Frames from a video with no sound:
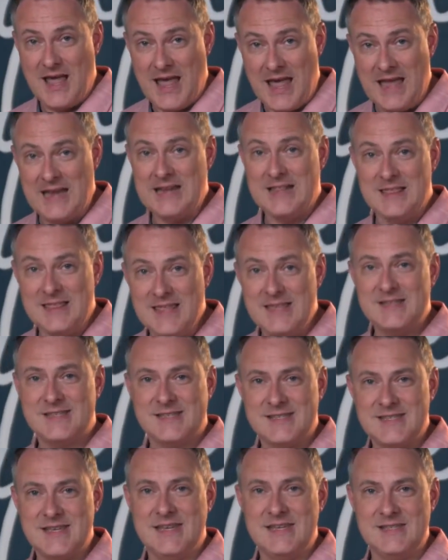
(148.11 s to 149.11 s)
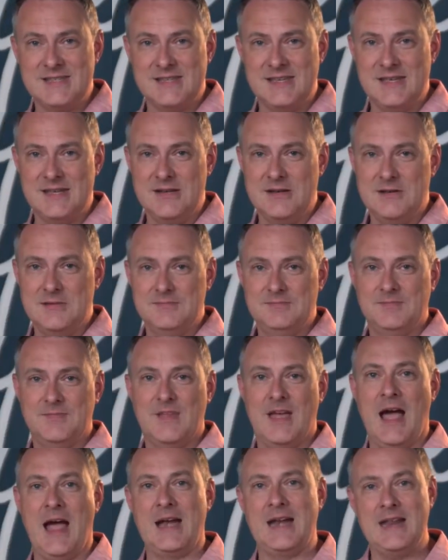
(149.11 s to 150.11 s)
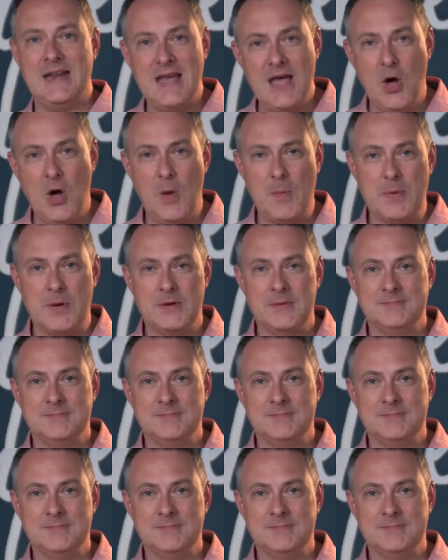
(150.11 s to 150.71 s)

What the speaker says: and in this season, I need help.